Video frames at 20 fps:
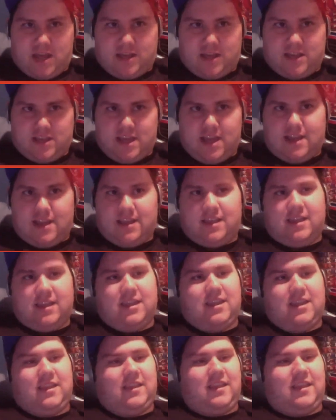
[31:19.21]
So
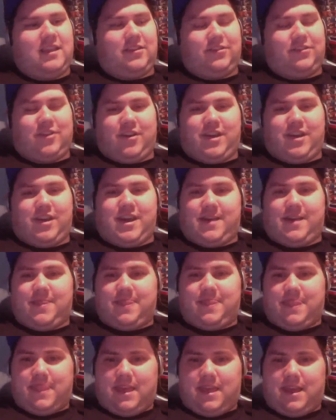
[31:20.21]
yeah,
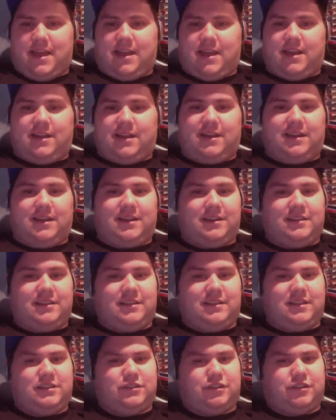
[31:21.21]
these are
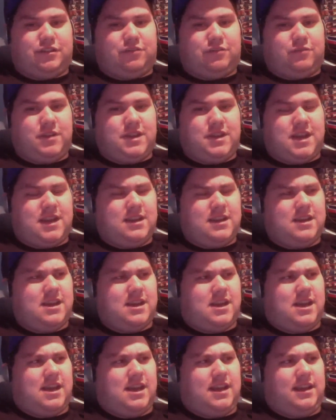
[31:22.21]
$3.99,
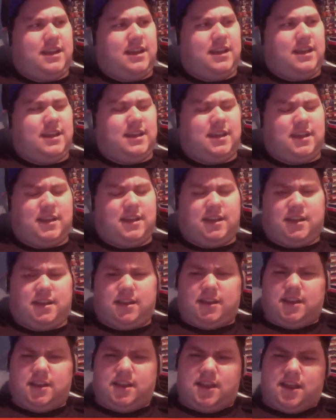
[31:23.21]
and they
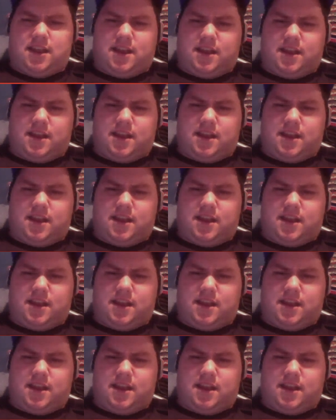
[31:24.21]
are.